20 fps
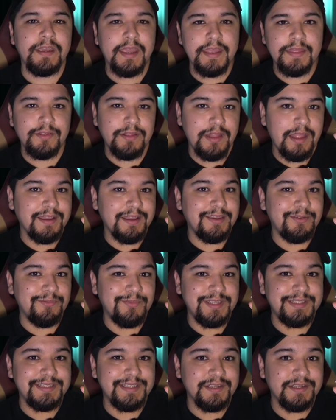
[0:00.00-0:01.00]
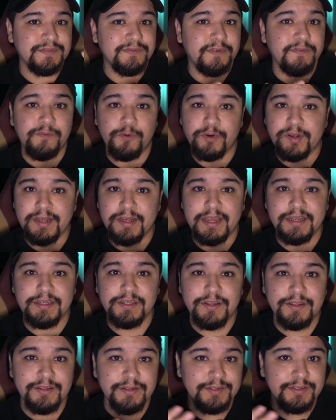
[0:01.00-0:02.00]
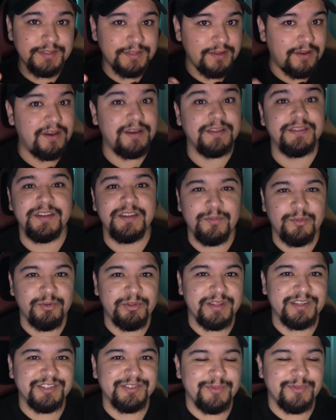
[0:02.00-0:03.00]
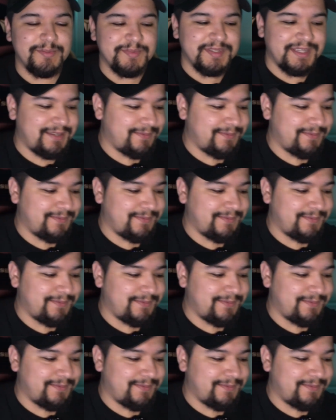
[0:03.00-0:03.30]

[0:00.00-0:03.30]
And the locket retails for $49 on the Noble Collection website.